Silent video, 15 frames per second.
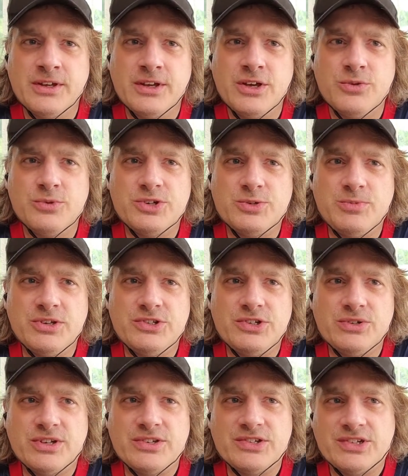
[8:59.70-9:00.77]
which means you
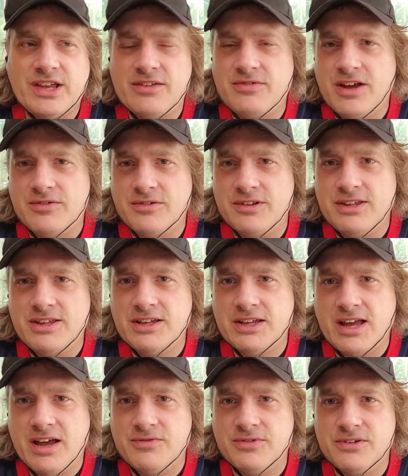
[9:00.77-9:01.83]
can save everything
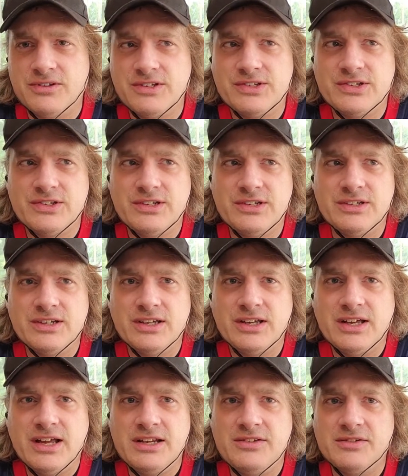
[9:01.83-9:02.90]
effortlessly
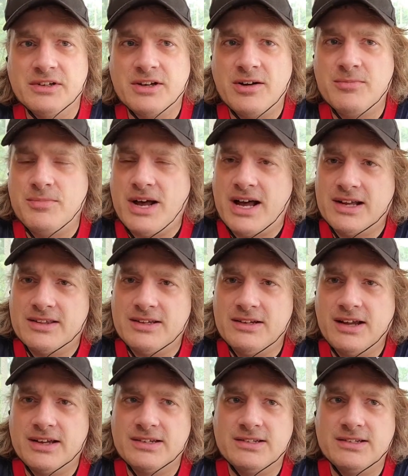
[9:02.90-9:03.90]
and even come back the next